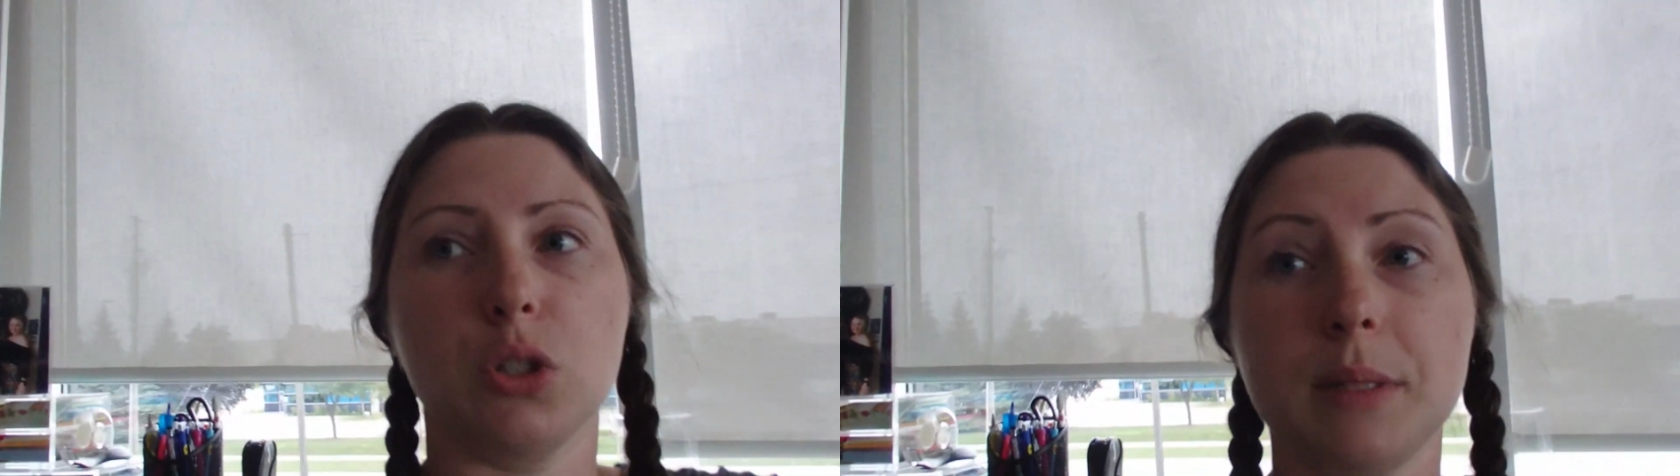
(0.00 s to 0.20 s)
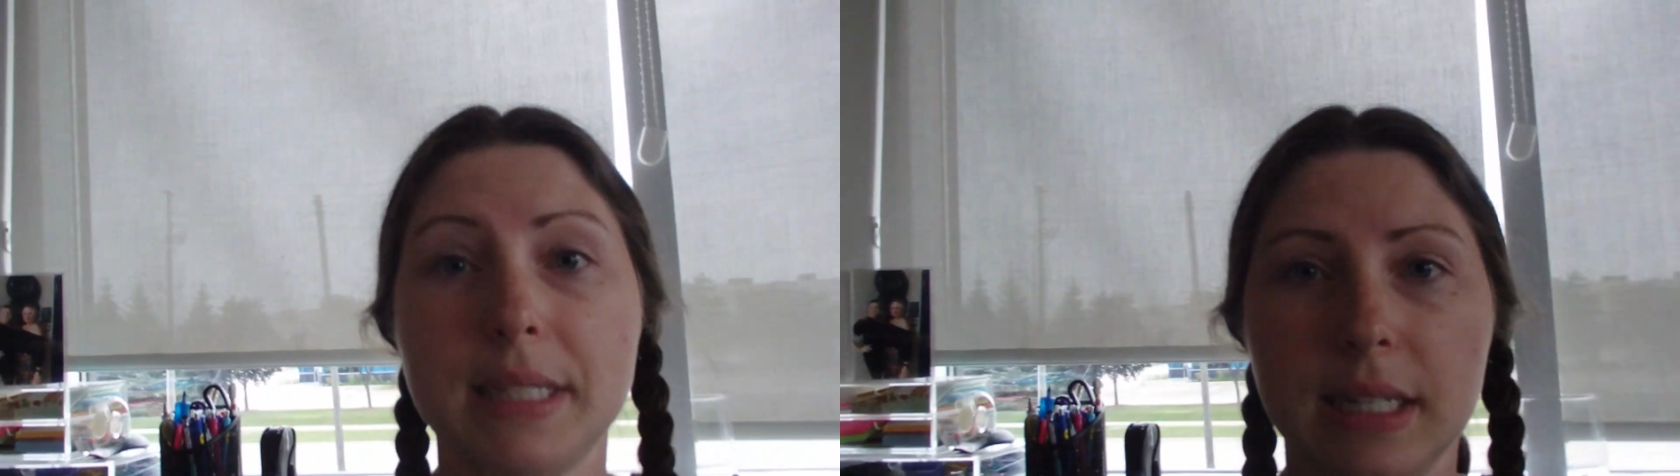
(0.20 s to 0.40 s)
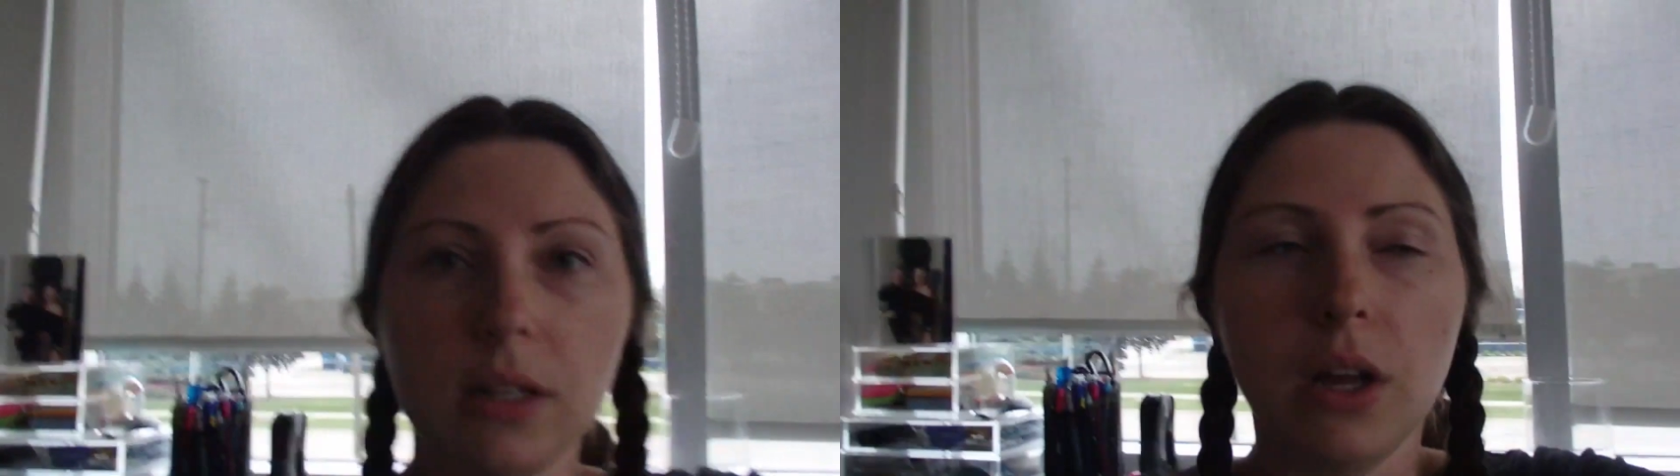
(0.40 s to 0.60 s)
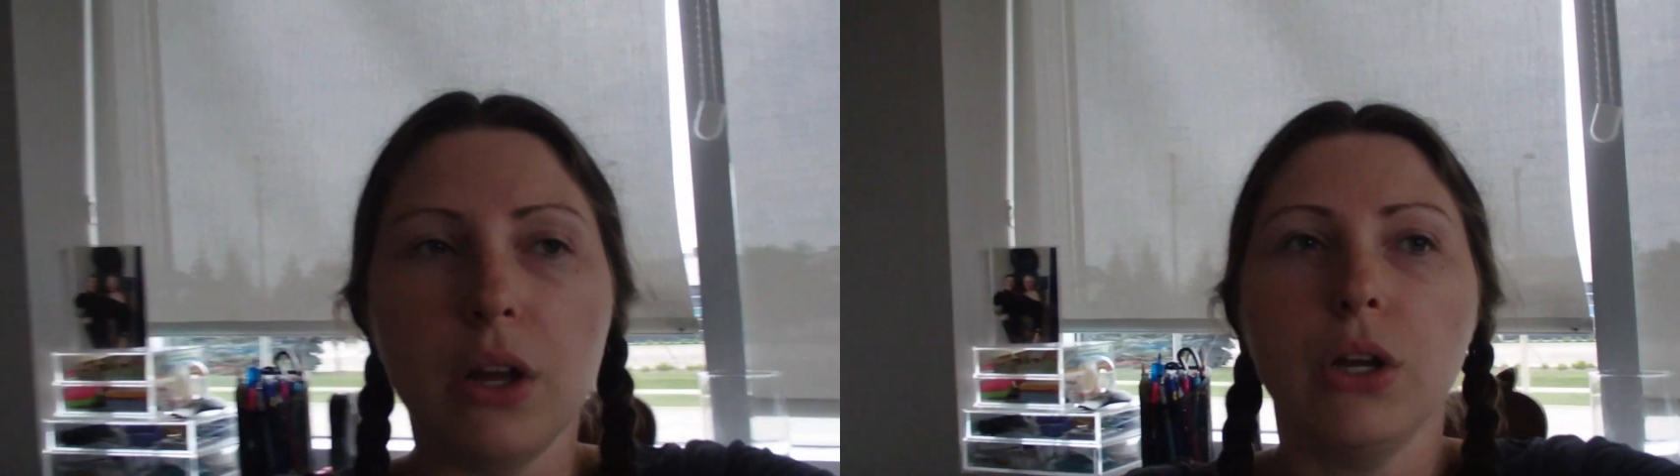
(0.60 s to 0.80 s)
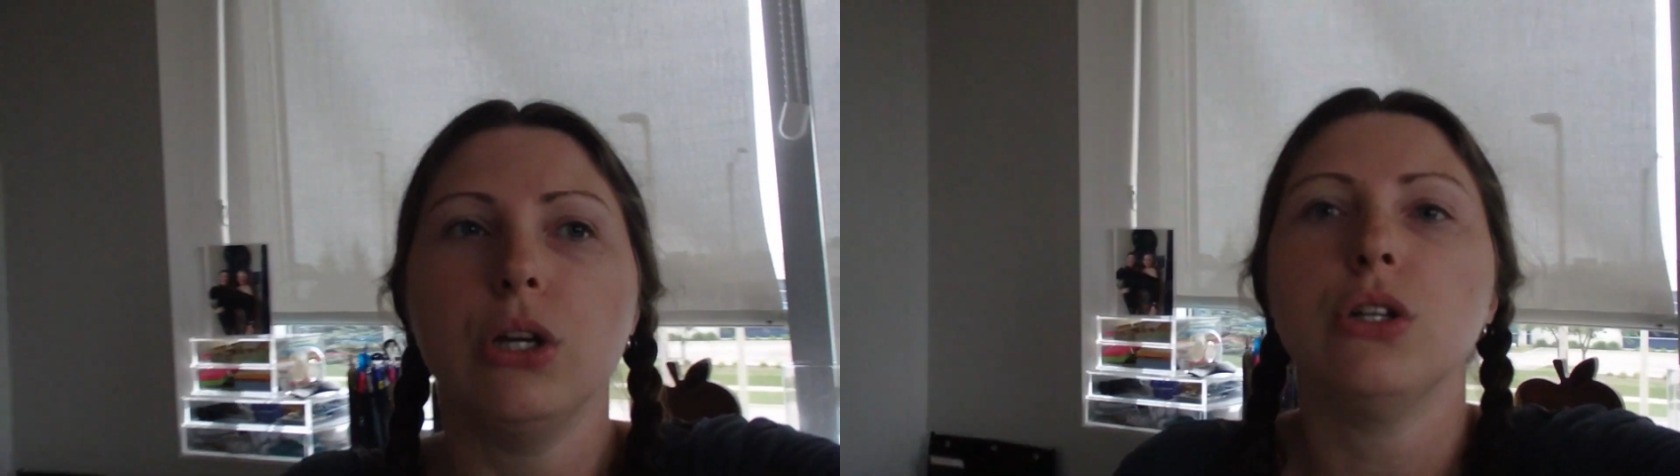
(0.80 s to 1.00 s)
actually did.
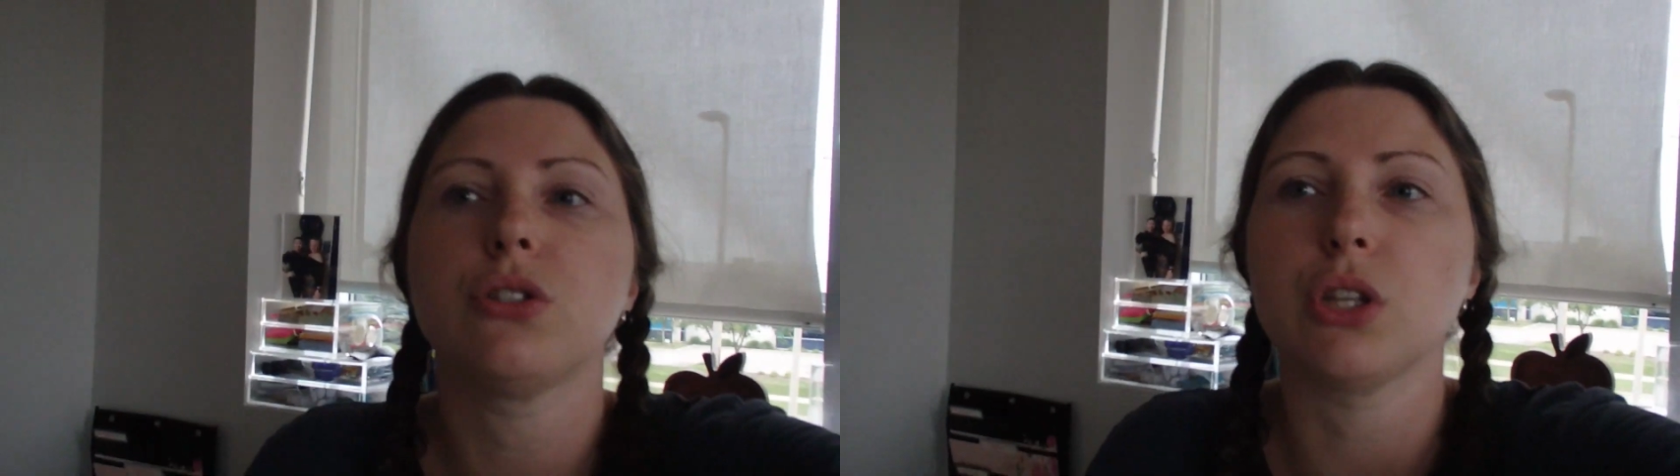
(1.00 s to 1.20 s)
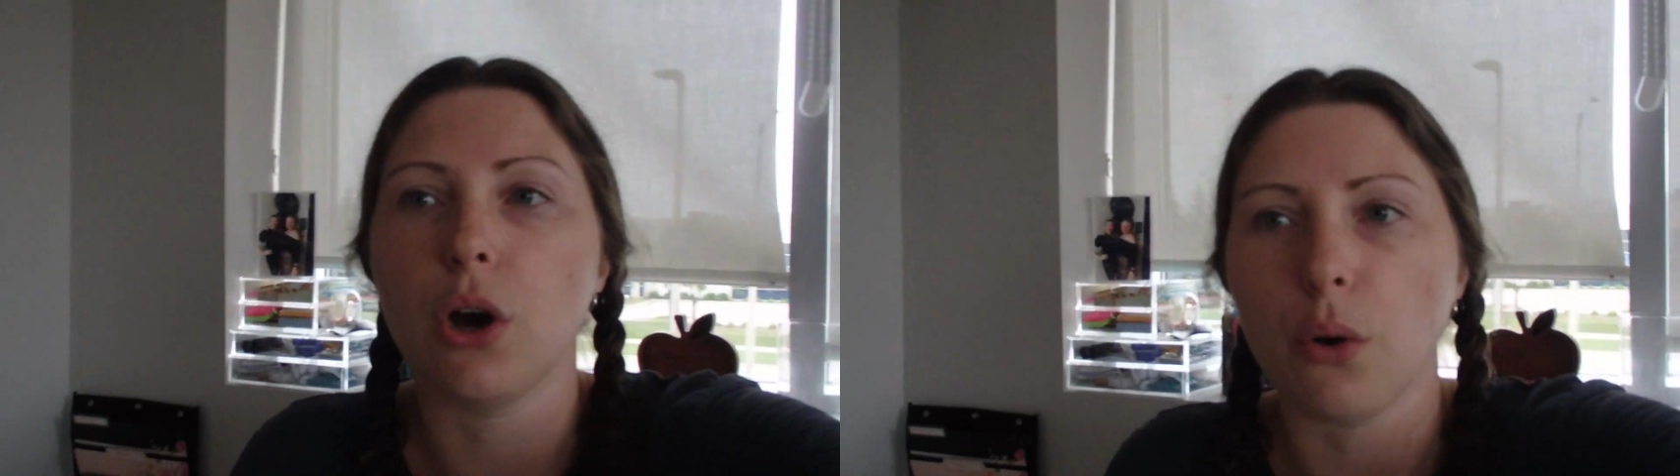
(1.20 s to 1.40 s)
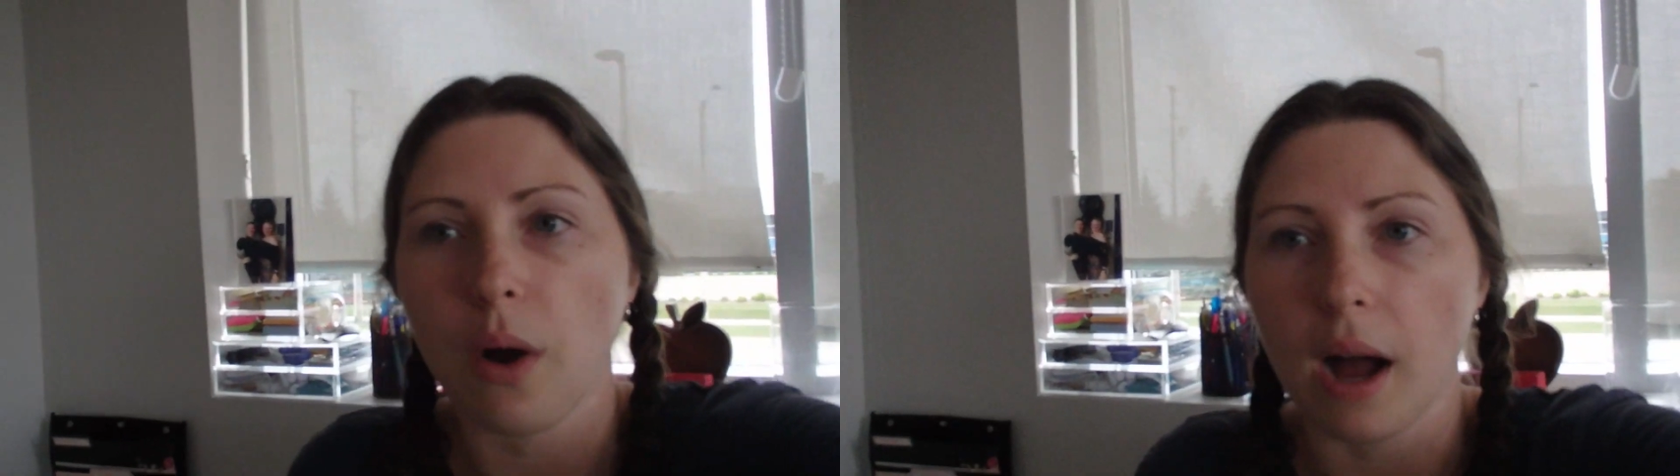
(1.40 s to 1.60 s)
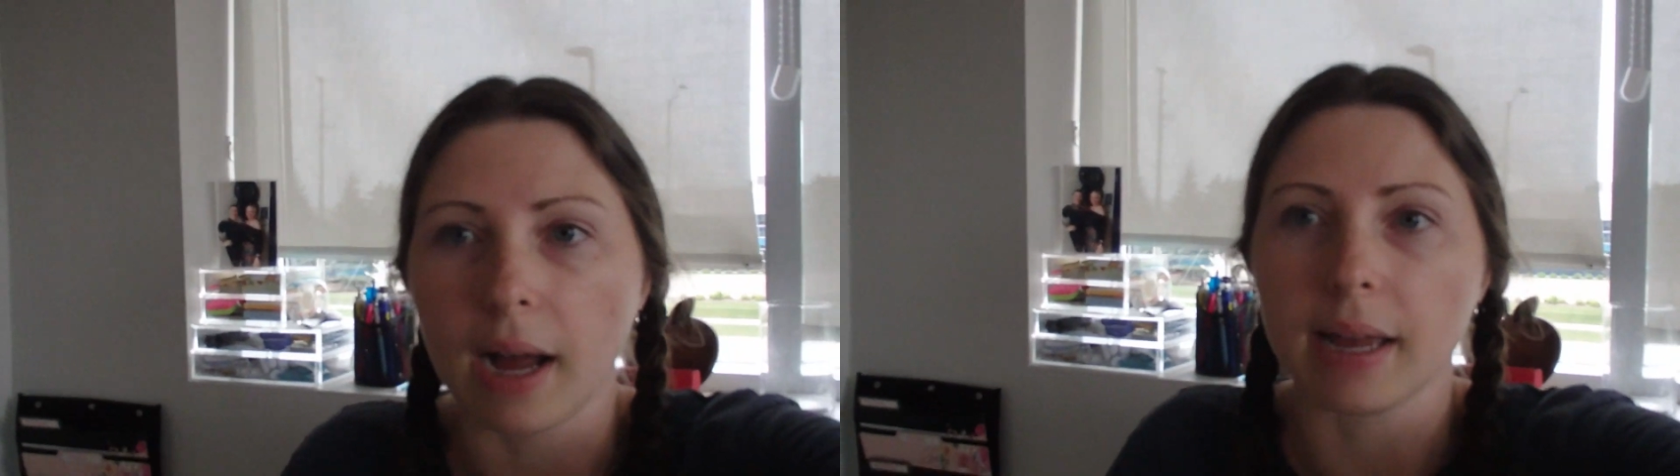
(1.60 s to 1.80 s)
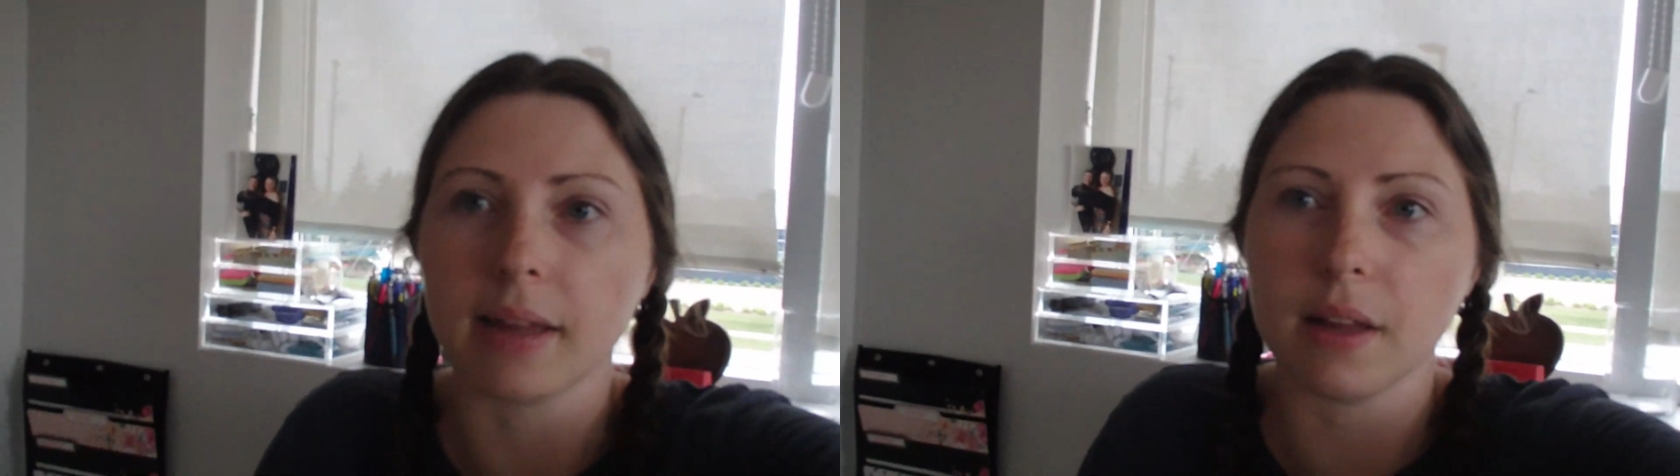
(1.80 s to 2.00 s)
So
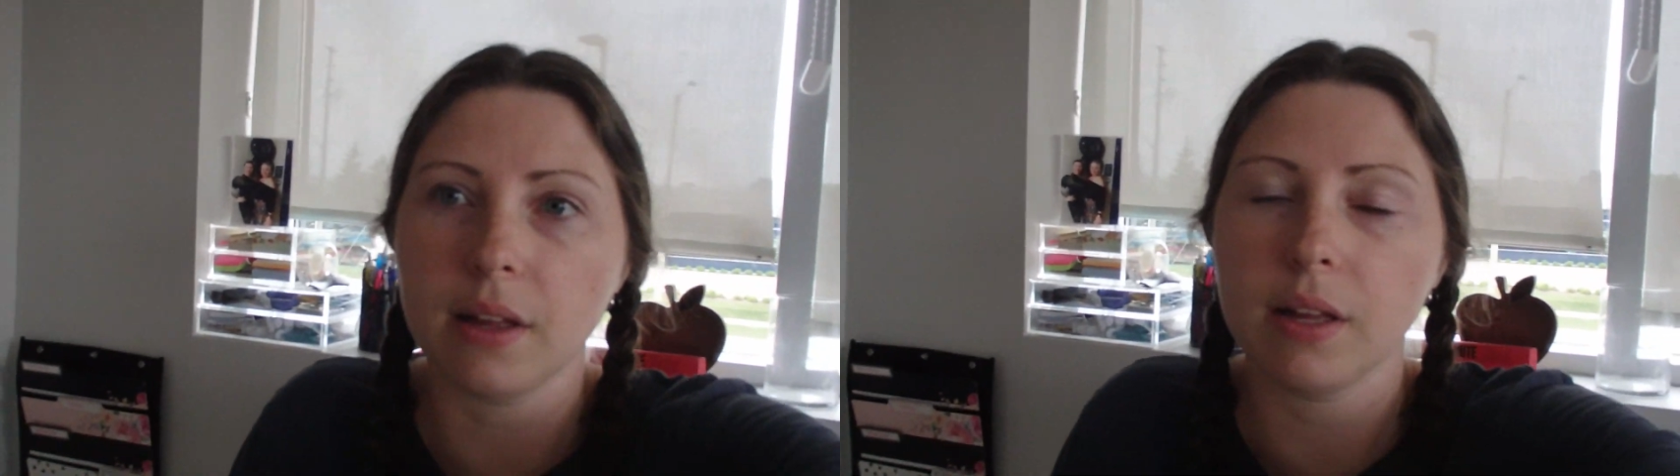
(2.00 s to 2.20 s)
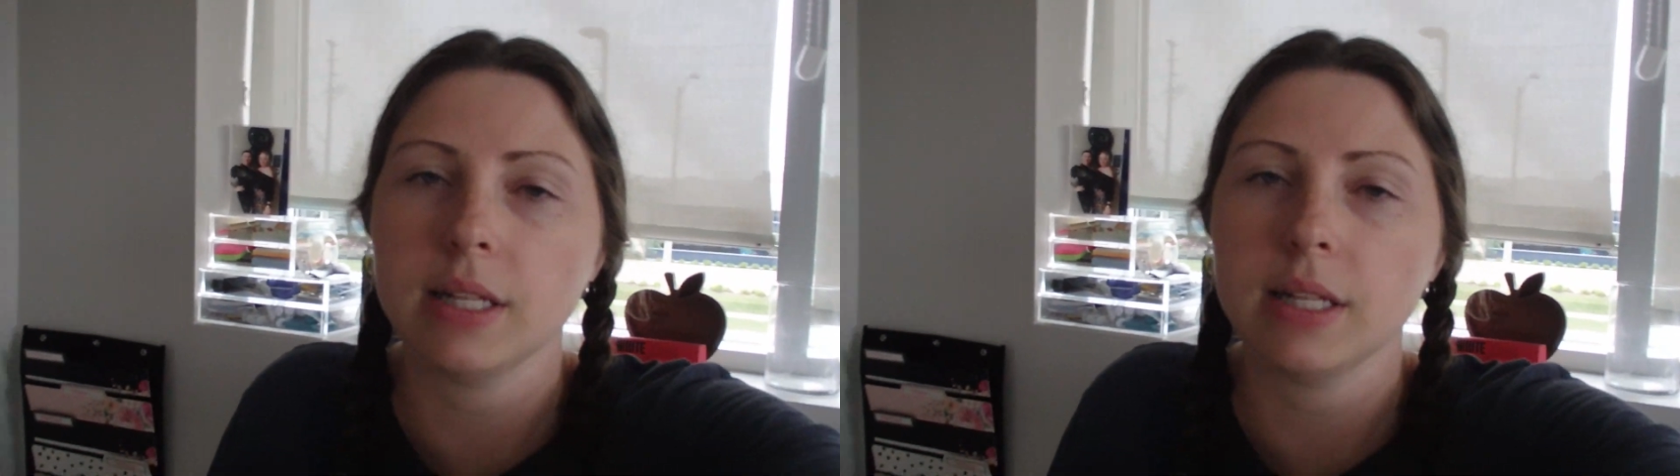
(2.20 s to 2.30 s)
I